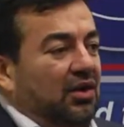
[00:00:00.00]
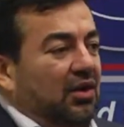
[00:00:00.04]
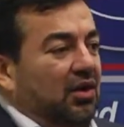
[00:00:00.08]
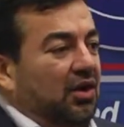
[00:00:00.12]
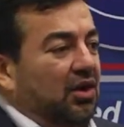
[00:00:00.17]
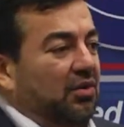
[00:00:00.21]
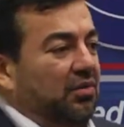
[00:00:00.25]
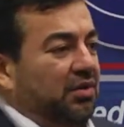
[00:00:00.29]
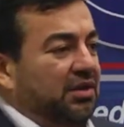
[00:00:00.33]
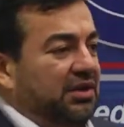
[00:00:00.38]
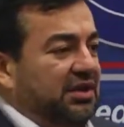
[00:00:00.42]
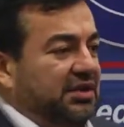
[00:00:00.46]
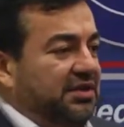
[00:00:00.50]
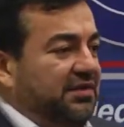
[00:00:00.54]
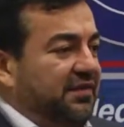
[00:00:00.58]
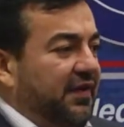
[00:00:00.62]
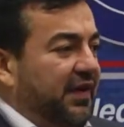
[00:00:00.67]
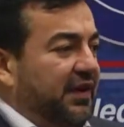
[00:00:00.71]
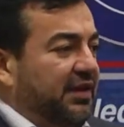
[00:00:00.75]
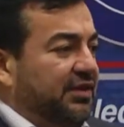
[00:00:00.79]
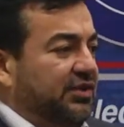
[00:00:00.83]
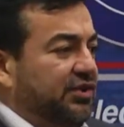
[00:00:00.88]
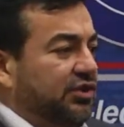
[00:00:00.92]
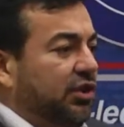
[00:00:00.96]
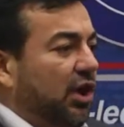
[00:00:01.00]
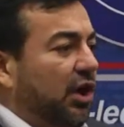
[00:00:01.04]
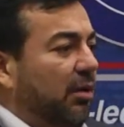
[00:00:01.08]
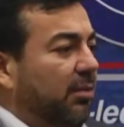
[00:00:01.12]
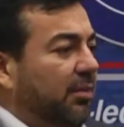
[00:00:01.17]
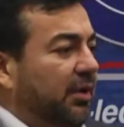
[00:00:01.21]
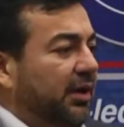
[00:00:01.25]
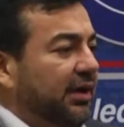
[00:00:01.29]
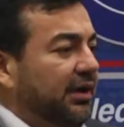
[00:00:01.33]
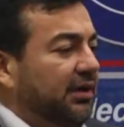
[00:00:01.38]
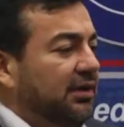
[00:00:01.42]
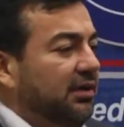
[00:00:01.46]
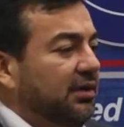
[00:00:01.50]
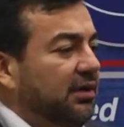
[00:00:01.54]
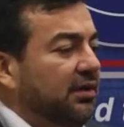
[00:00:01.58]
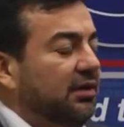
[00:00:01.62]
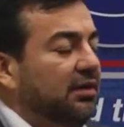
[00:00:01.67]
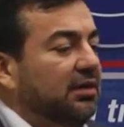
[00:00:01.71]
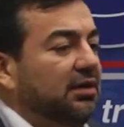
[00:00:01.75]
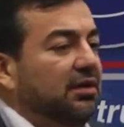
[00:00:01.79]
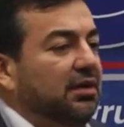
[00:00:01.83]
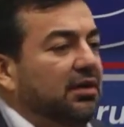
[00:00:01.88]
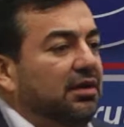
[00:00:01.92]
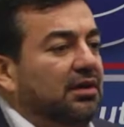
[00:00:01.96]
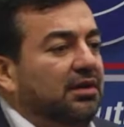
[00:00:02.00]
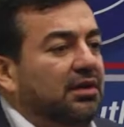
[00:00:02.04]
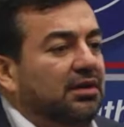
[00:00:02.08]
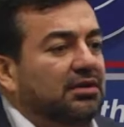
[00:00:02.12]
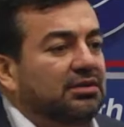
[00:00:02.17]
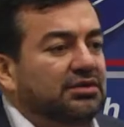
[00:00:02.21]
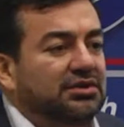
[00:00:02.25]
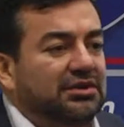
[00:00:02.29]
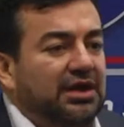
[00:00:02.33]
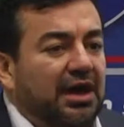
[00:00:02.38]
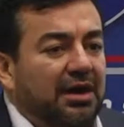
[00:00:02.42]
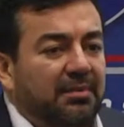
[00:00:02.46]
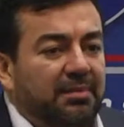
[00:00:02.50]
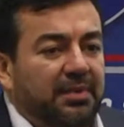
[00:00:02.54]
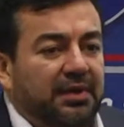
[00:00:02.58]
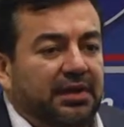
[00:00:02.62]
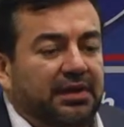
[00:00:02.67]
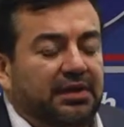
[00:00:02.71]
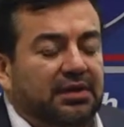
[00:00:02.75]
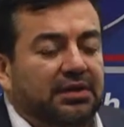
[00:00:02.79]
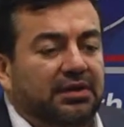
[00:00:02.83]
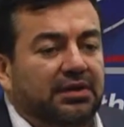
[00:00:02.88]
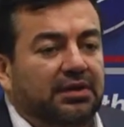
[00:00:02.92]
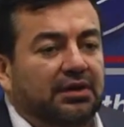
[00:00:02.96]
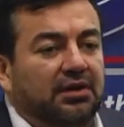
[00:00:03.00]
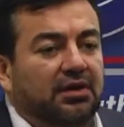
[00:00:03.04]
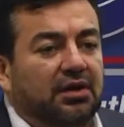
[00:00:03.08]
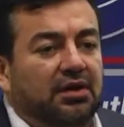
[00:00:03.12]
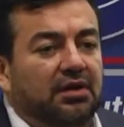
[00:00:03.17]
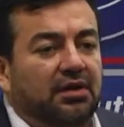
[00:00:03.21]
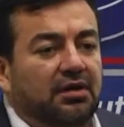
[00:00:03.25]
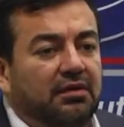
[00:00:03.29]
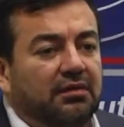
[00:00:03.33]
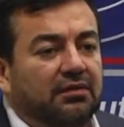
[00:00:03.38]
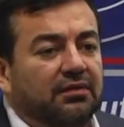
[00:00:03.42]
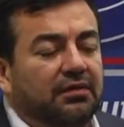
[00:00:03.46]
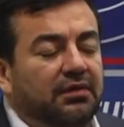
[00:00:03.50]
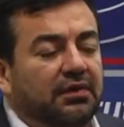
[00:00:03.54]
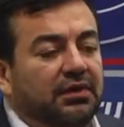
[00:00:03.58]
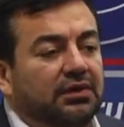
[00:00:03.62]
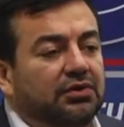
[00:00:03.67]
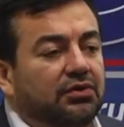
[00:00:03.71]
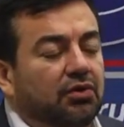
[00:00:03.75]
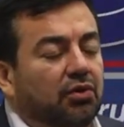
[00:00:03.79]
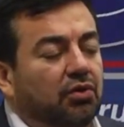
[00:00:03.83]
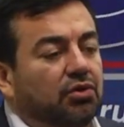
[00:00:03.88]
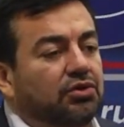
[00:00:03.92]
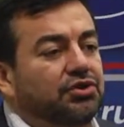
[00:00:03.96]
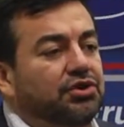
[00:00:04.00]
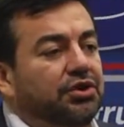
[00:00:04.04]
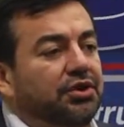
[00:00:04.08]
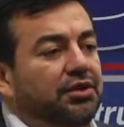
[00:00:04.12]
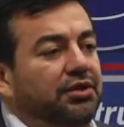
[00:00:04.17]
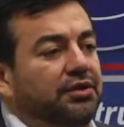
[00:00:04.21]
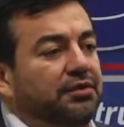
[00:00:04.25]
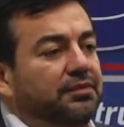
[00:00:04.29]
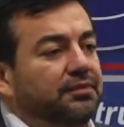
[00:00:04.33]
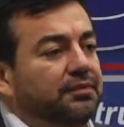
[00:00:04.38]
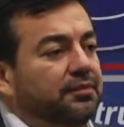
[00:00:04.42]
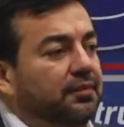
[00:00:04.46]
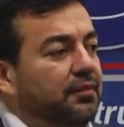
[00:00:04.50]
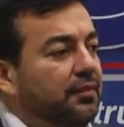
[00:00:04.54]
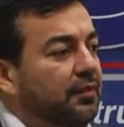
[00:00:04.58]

Over this very sobering topic of torture,